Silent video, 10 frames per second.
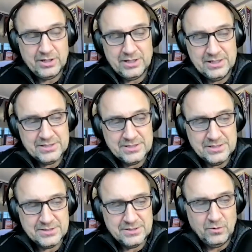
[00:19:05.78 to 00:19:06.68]
kids
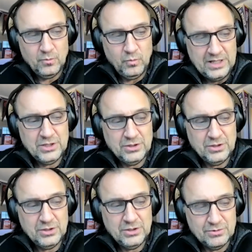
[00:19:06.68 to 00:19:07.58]
is, you know, when
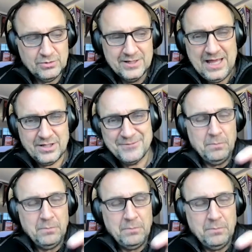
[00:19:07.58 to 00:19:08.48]
you do
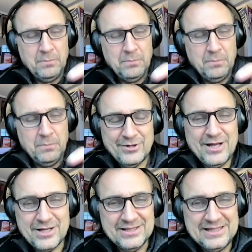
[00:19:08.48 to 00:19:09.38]
either, or
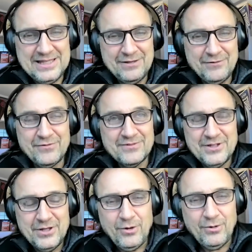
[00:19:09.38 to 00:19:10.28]
they get help, but
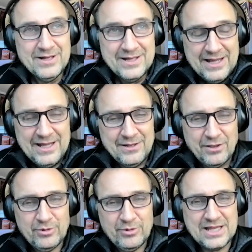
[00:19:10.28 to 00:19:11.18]
they're not going to leave,
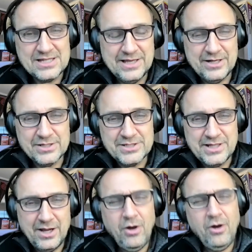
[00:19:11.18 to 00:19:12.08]
you know, and 3
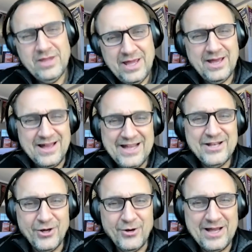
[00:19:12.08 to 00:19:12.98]
days later say, oh
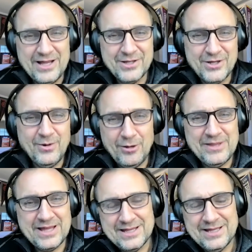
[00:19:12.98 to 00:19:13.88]
yeah, I know, I could
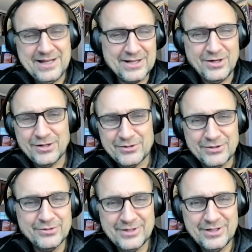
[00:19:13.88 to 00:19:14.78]
go help that kid I
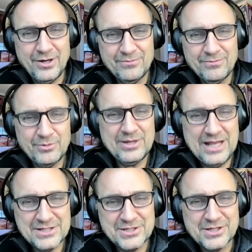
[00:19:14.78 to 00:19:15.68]
talked to, you know, 3
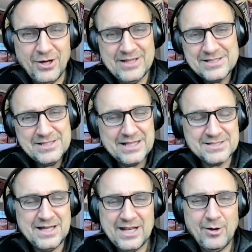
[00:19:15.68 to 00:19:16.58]
days ago. That's
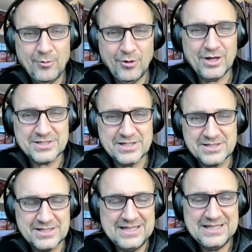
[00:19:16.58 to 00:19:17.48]
not how it works.
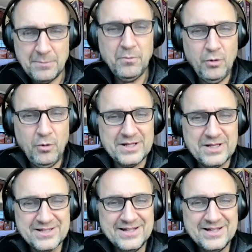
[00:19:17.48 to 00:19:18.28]
It's in the moment.